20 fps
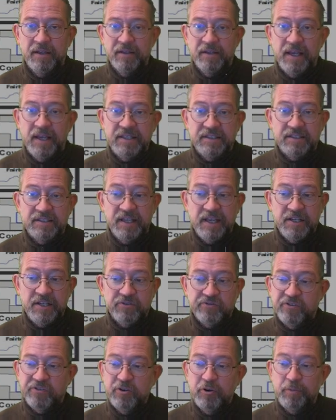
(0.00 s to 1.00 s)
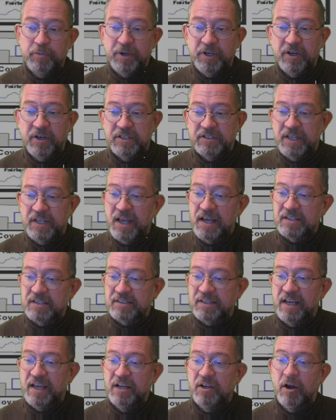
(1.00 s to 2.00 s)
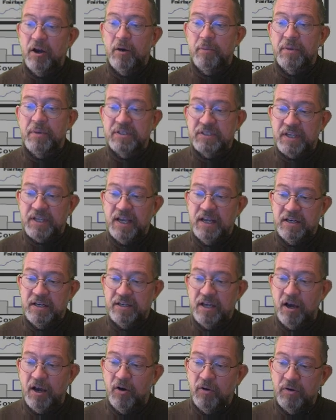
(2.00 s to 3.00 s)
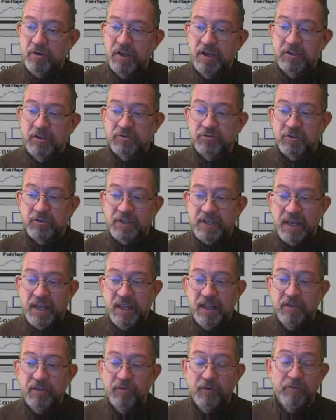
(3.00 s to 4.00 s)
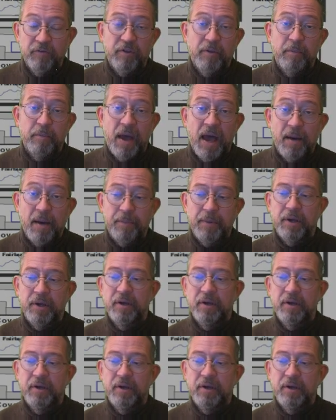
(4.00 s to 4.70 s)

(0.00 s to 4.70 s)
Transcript: they stay true because they are scaled up and scaled down together with the map.